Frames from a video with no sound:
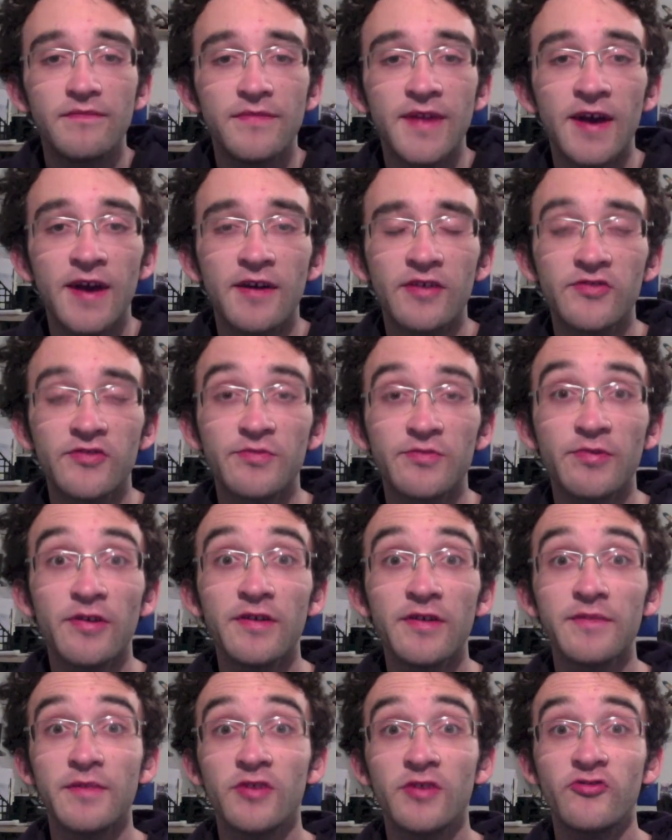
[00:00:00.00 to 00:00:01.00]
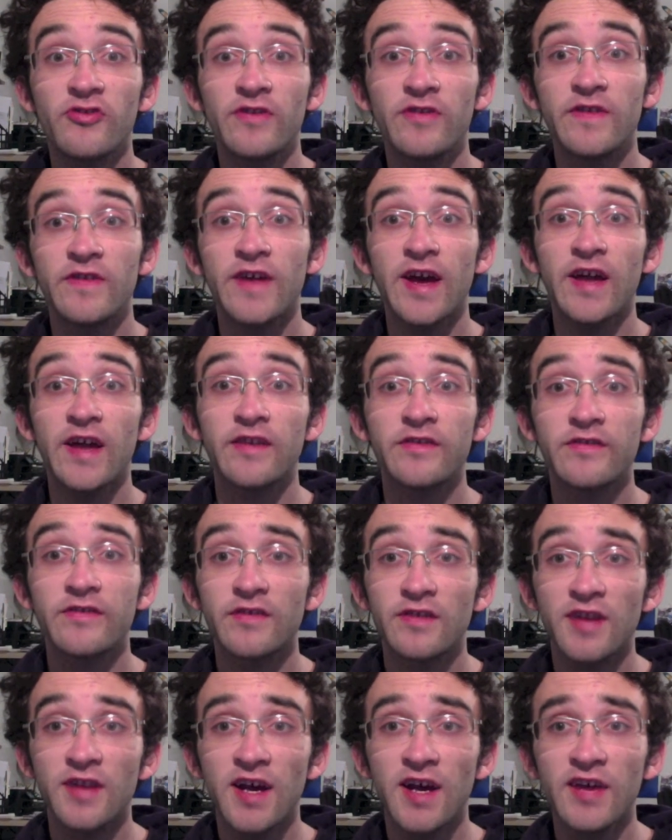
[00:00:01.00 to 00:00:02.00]
Now, I should probably mention
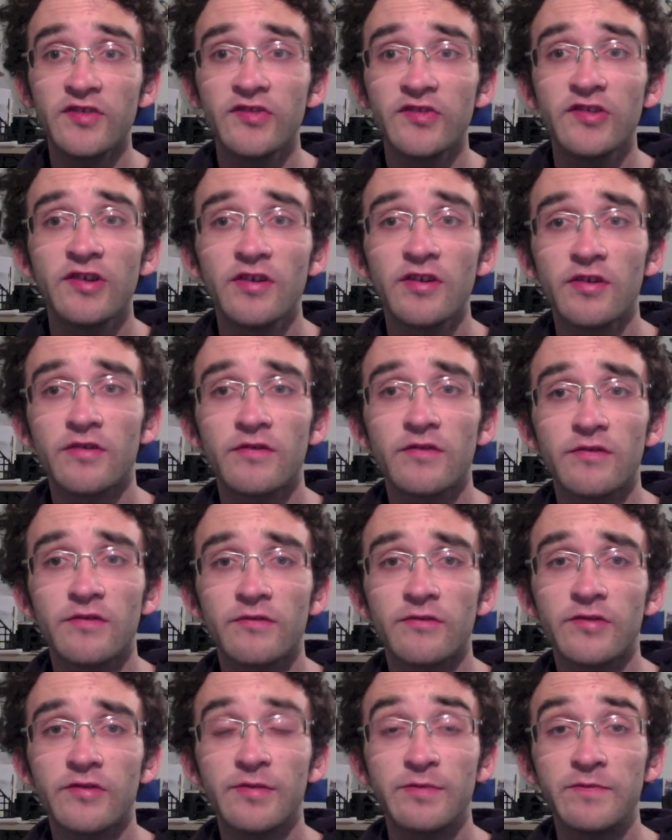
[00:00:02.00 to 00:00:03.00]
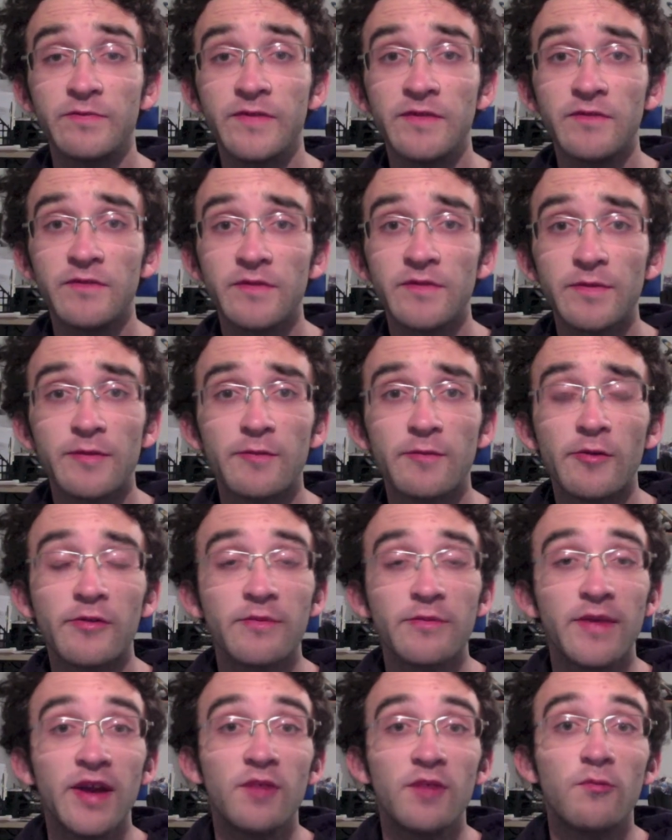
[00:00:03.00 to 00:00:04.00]
that last year, Steven Spielberg
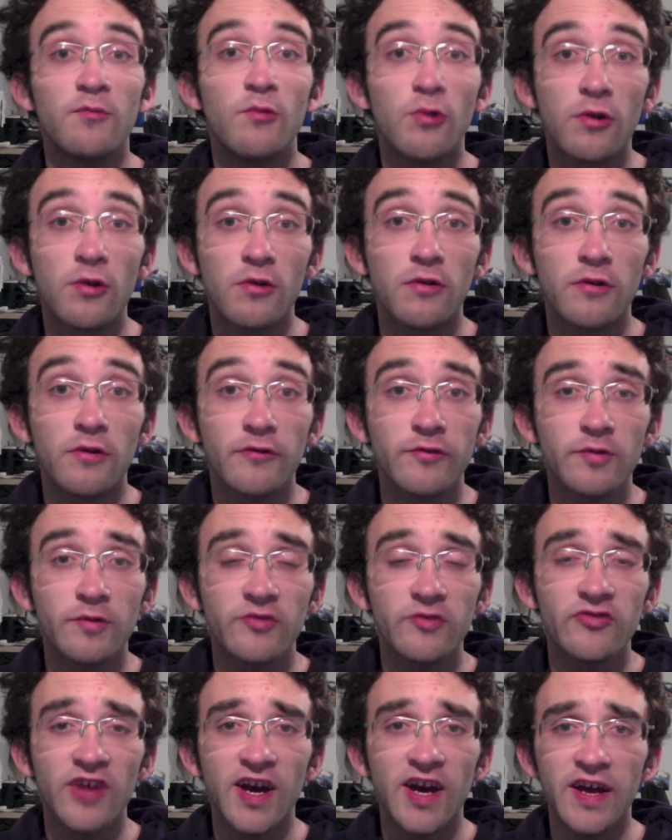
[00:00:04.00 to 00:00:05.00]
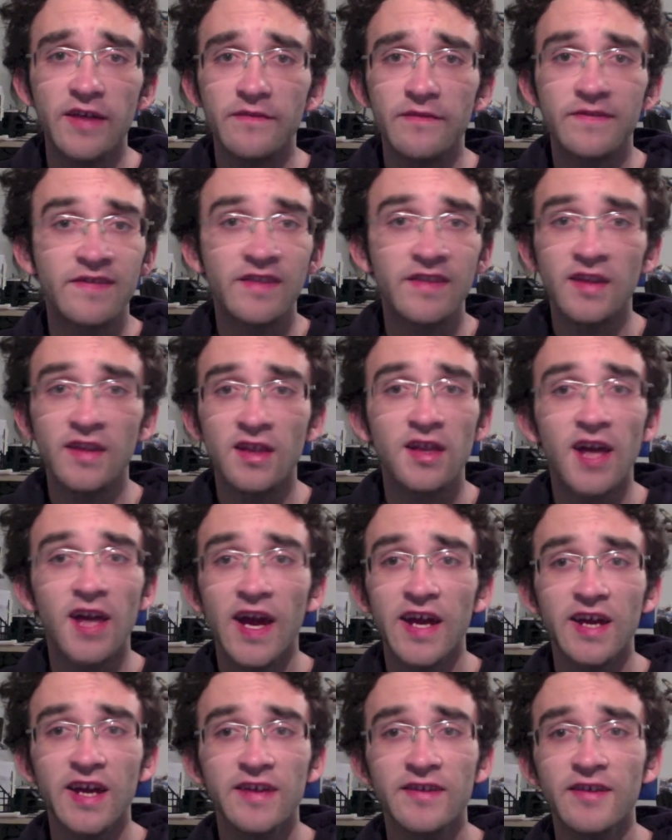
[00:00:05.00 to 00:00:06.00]
made War Horse, which I didn't
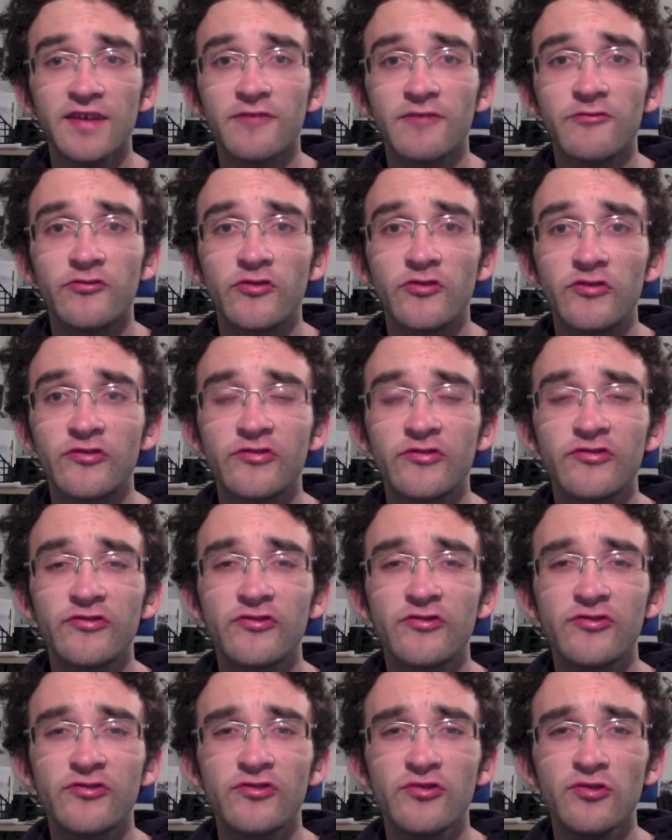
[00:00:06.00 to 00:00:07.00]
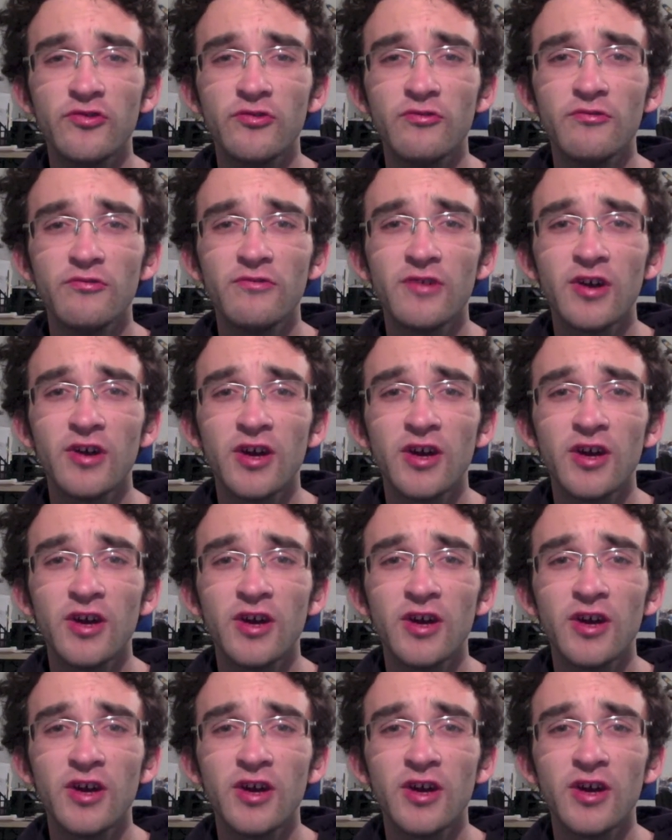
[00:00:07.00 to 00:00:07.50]
like. I thought it was just too